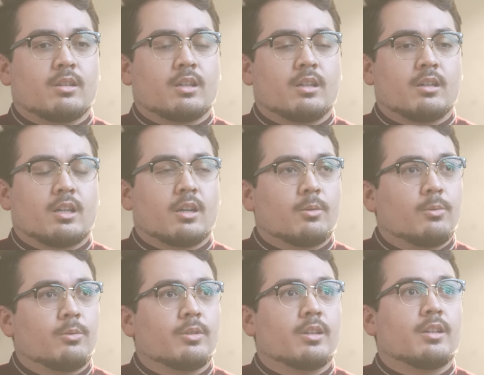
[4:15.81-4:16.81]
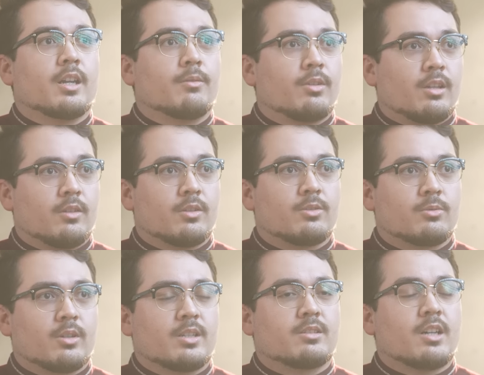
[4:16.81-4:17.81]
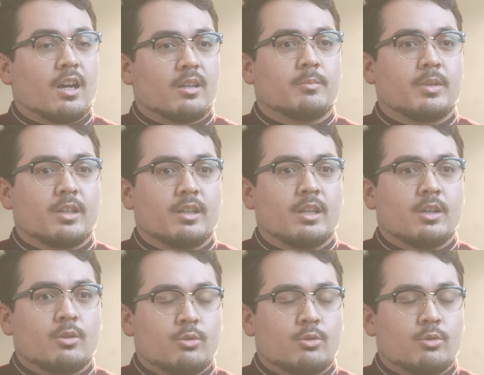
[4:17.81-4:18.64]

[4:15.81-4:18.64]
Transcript: uh, harun and everything of the sort has gotten me